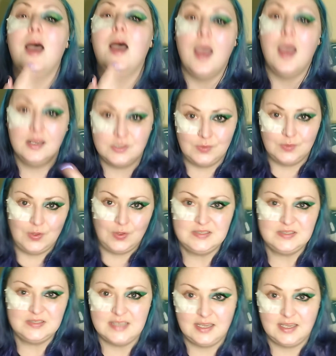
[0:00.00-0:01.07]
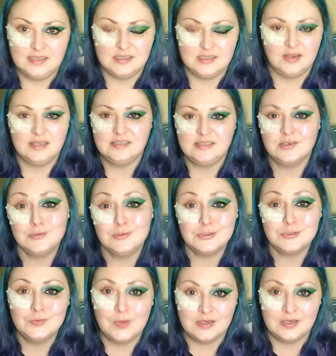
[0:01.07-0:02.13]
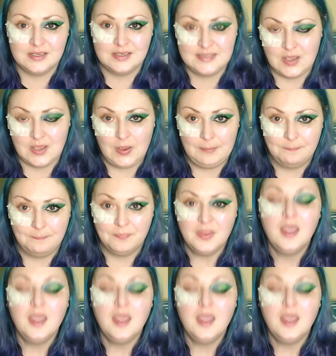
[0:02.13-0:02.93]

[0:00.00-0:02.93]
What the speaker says: and do it on the second eye. Don't do one at a time.